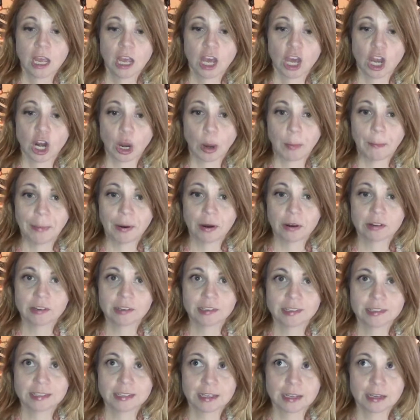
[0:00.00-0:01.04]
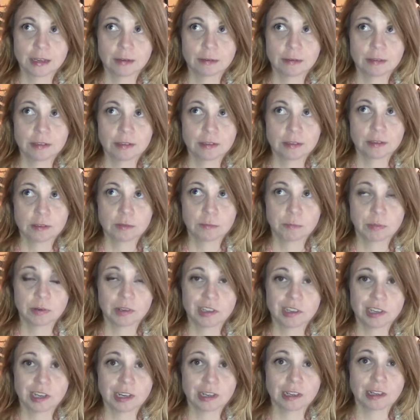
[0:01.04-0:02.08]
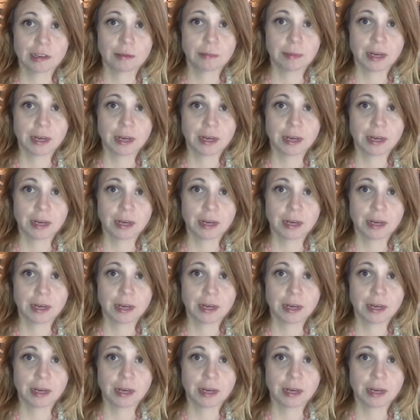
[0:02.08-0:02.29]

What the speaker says: And I purchased it particularly